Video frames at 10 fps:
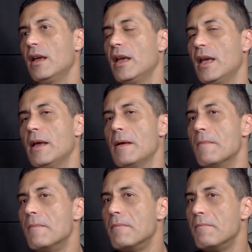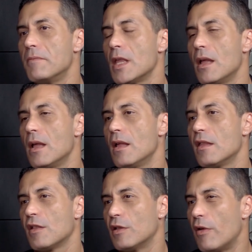Um,
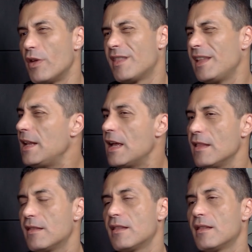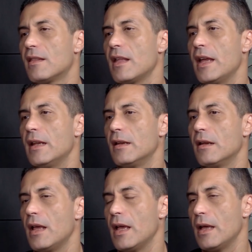so the resilience, and
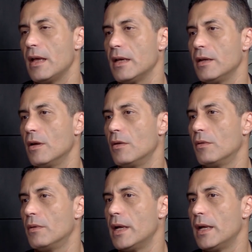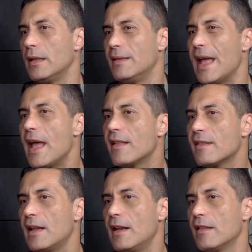the
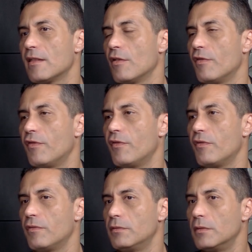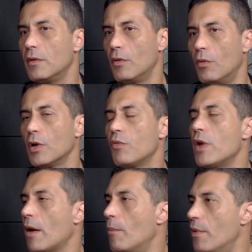excellence of what
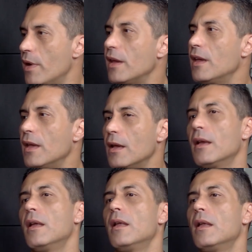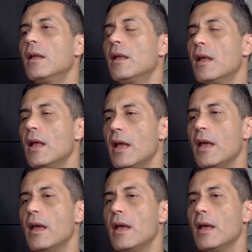we are bringing
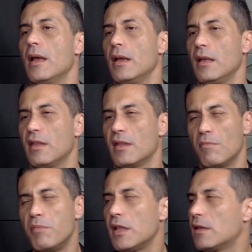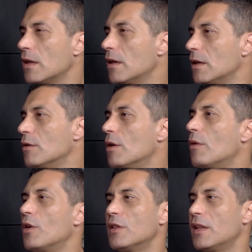is beat all